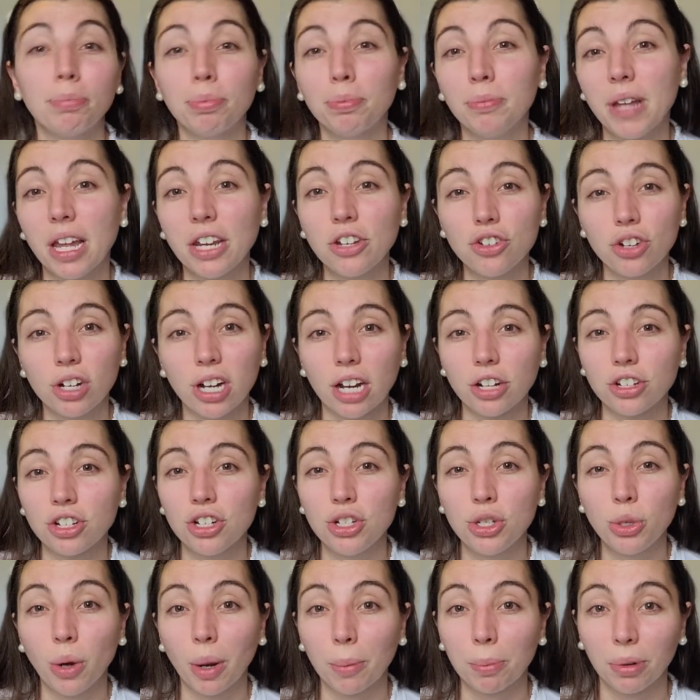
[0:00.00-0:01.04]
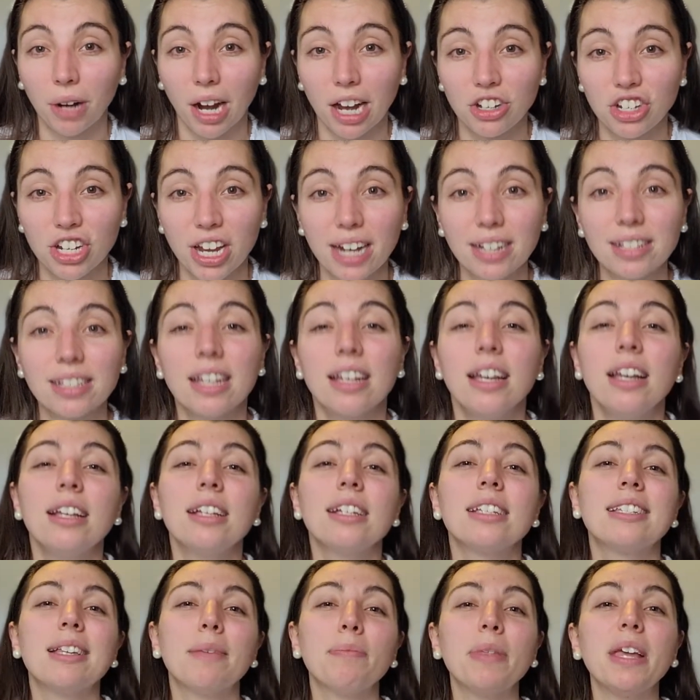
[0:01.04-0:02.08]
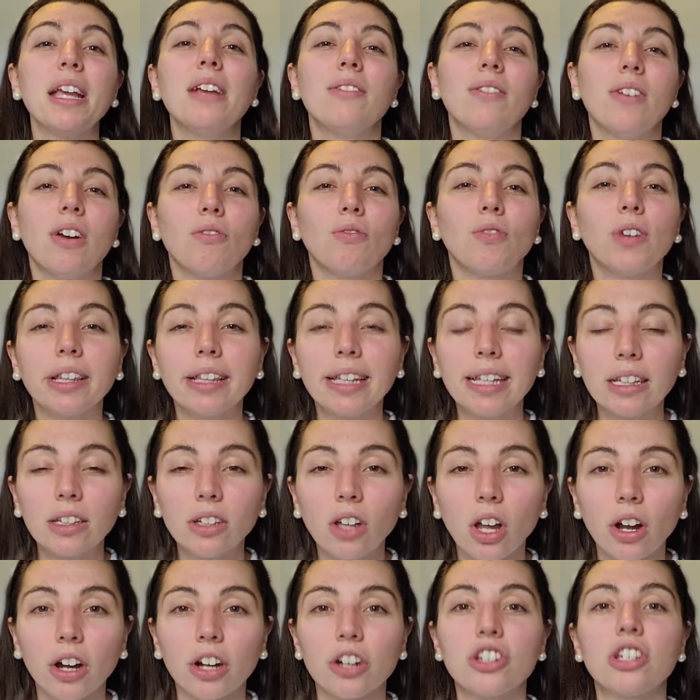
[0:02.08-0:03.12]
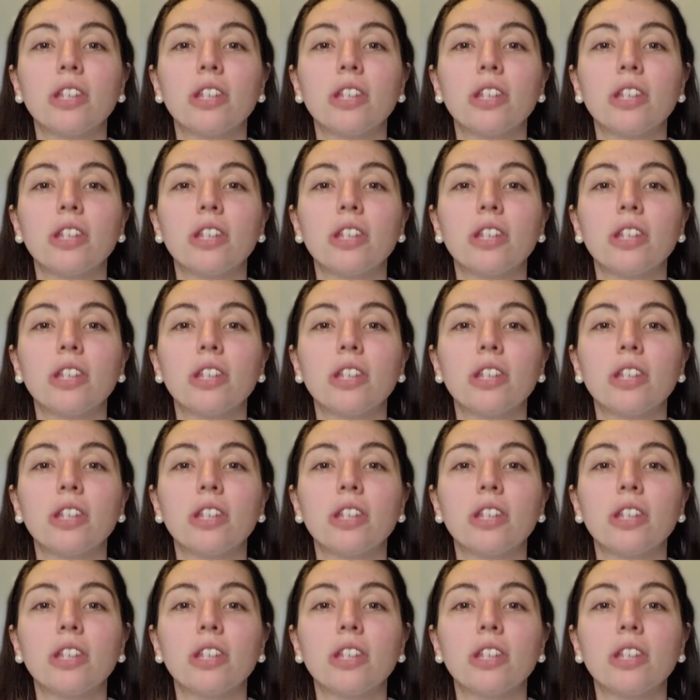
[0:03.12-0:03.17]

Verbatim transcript: introduction to a project, something really large,